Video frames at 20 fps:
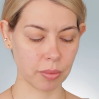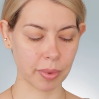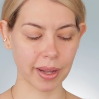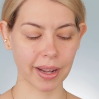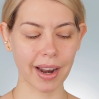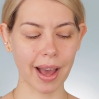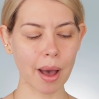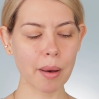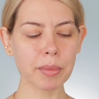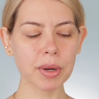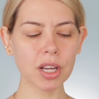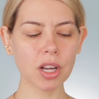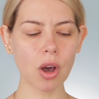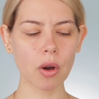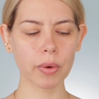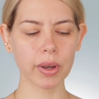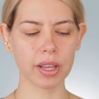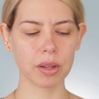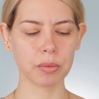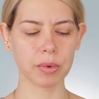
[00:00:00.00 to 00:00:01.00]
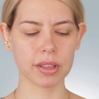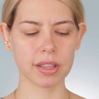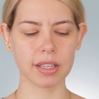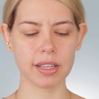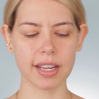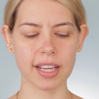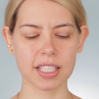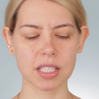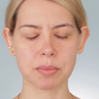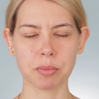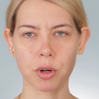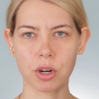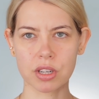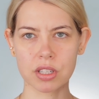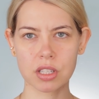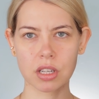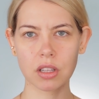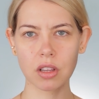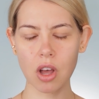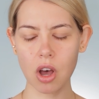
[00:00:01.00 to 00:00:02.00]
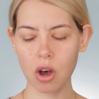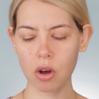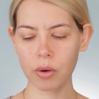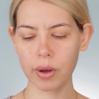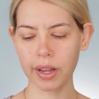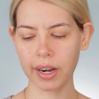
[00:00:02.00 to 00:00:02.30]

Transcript: But I'm gonna go in with the NYX Born to Glow